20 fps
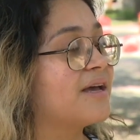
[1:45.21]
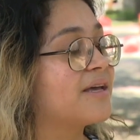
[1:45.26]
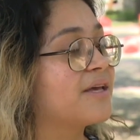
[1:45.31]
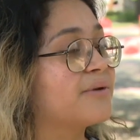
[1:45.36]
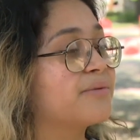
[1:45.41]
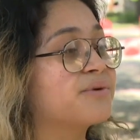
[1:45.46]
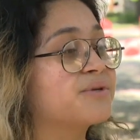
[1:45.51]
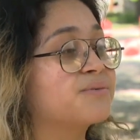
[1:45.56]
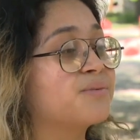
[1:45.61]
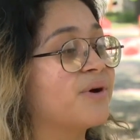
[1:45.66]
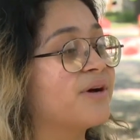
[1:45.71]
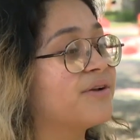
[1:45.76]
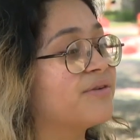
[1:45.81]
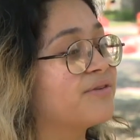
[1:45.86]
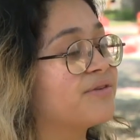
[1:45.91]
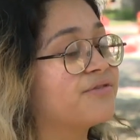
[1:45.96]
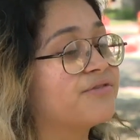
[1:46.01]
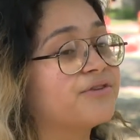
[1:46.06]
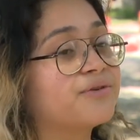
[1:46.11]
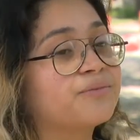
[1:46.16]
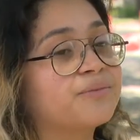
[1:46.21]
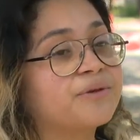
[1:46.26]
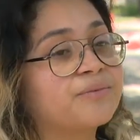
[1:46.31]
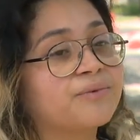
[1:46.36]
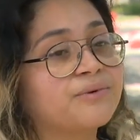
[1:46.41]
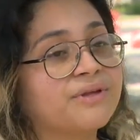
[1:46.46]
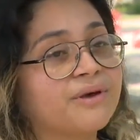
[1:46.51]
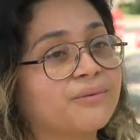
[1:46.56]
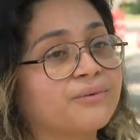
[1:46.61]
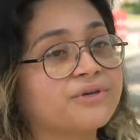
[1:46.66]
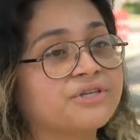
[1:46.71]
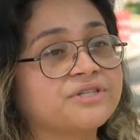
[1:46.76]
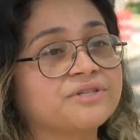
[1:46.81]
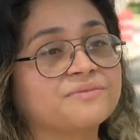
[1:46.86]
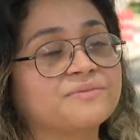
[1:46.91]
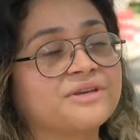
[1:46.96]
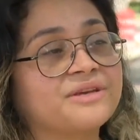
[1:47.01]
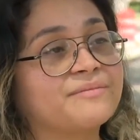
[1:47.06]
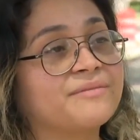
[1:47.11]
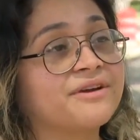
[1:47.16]
he was one of the few people that
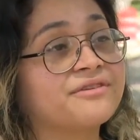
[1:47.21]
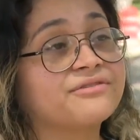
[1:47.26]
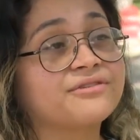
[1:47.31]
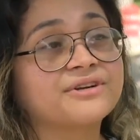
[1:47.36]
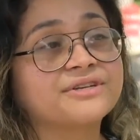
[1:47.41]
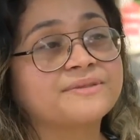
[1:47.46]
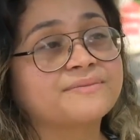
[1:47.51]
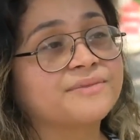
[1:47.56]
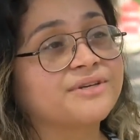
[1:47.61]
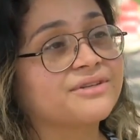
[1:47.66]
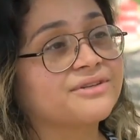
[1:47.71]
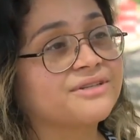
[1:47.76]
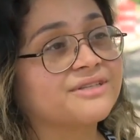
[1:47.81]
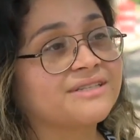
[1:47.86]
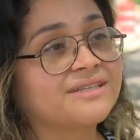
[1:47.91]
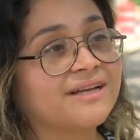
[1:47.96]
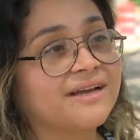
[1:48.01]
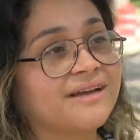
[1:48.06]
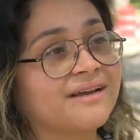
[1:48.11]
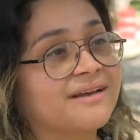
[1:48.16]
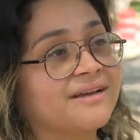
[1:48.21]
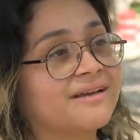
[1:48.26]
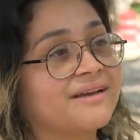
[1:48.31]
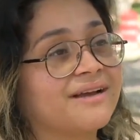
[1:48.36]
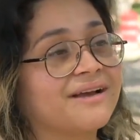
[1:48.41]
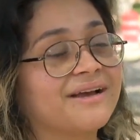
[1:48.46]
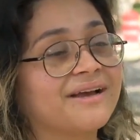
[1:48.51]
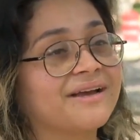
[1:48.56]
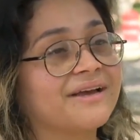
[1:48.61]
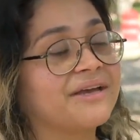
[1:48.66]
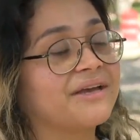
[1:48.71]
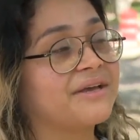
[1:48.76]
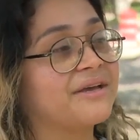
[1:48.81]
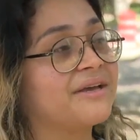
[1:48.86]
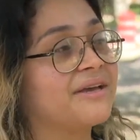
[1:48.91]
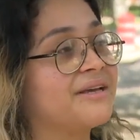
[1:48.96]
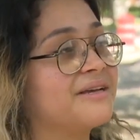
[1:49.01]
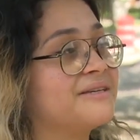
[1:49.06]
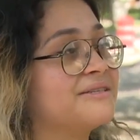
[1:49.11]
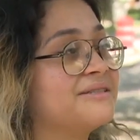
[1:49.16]
wished me my first Mother's Day.
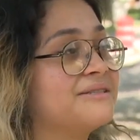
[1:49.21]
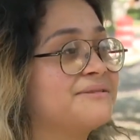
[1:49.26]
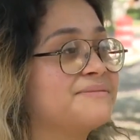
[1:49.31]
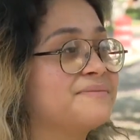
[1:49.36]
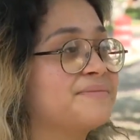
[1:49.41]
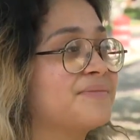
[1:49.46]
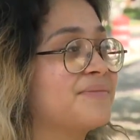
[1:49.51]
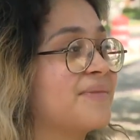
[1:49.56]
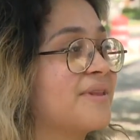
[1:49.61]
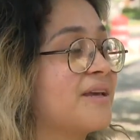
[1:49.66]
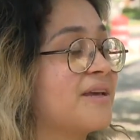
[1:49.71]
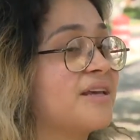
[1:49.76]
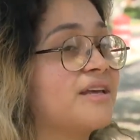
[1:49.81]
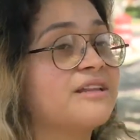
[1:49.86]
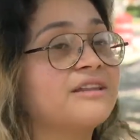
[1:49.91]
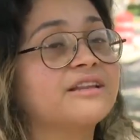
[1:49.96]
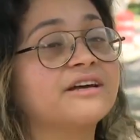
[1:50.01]
He, he